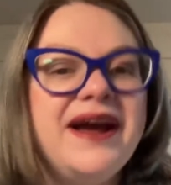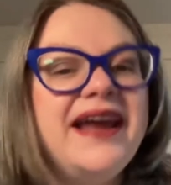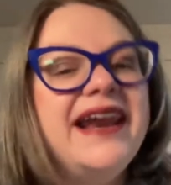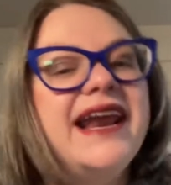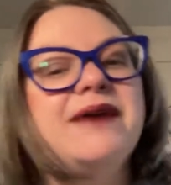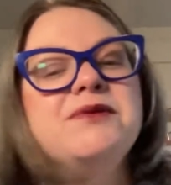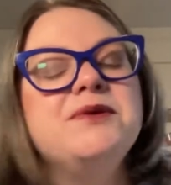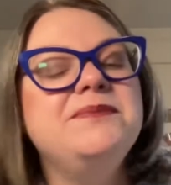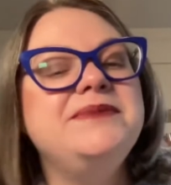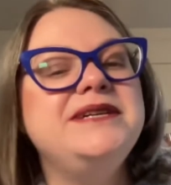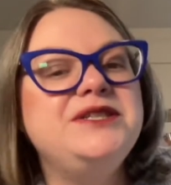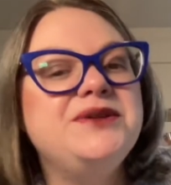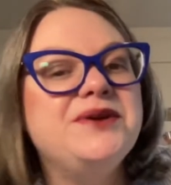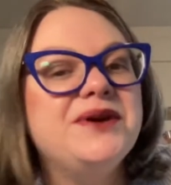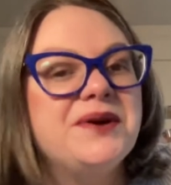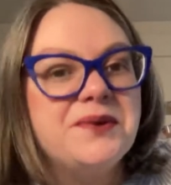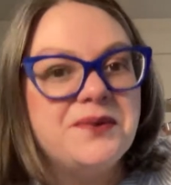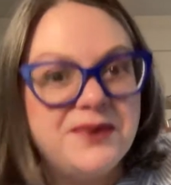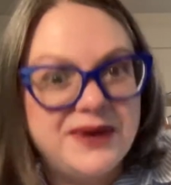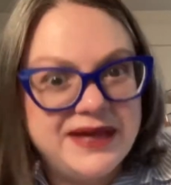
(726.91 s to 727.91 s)
And I will be
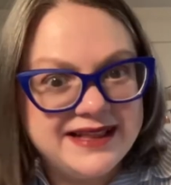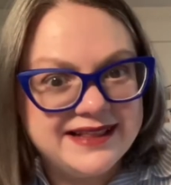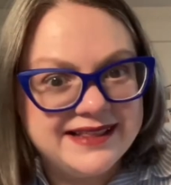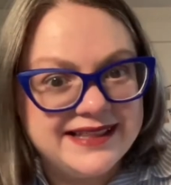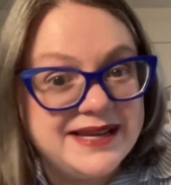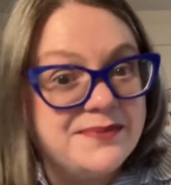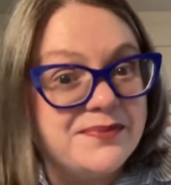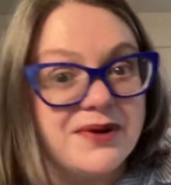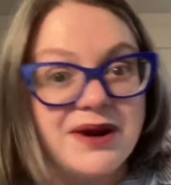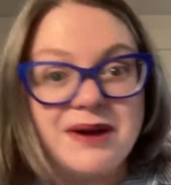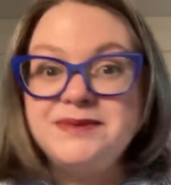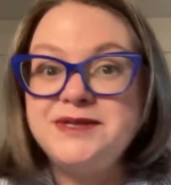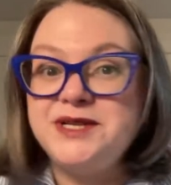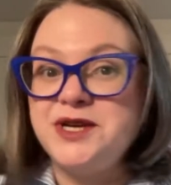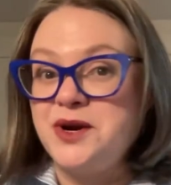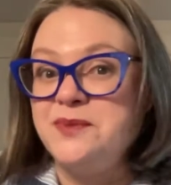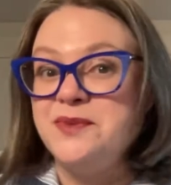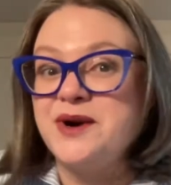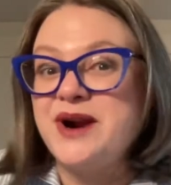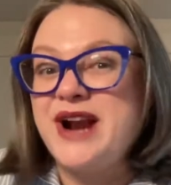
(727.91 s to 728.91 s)
doing weekly
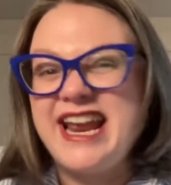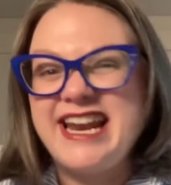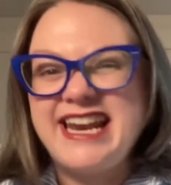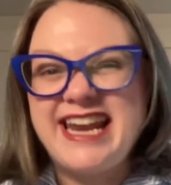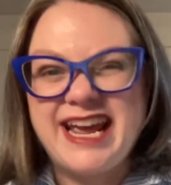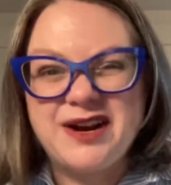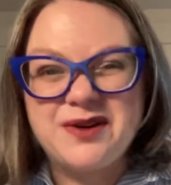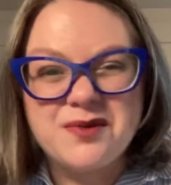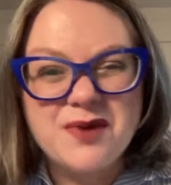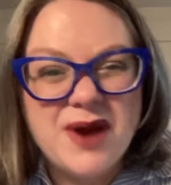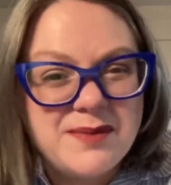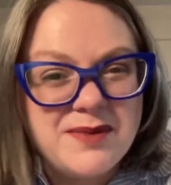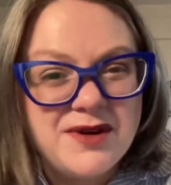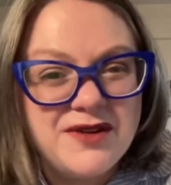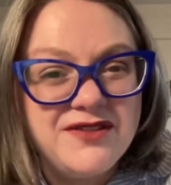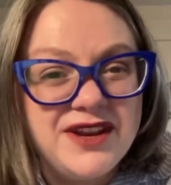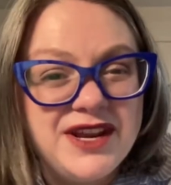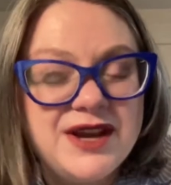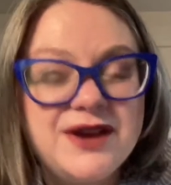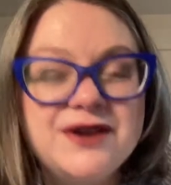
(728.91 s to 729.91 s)
Preptober and
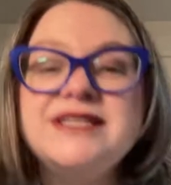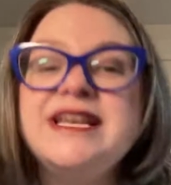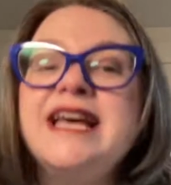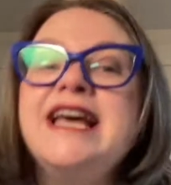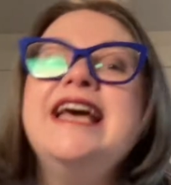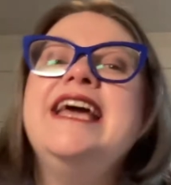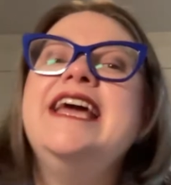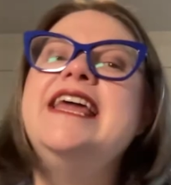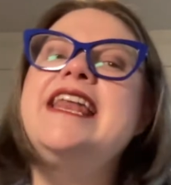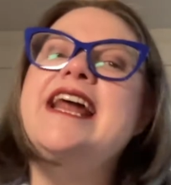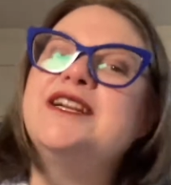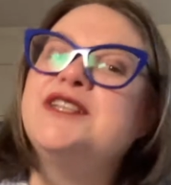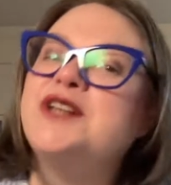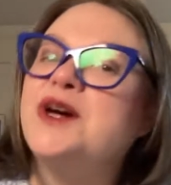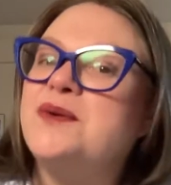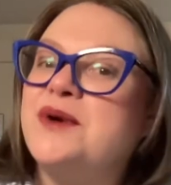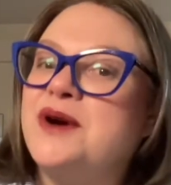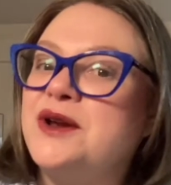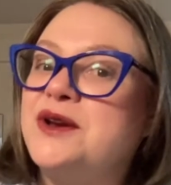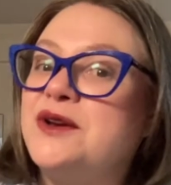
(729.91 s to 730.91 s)
NaNoWriMo videos in
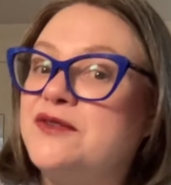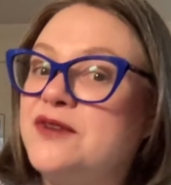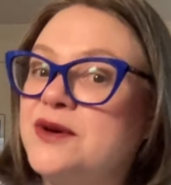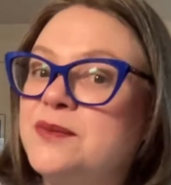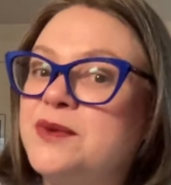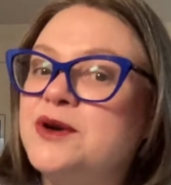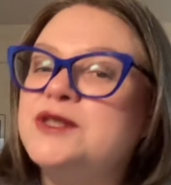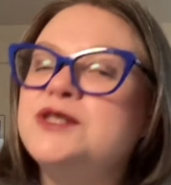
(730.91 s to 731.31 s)
October and November,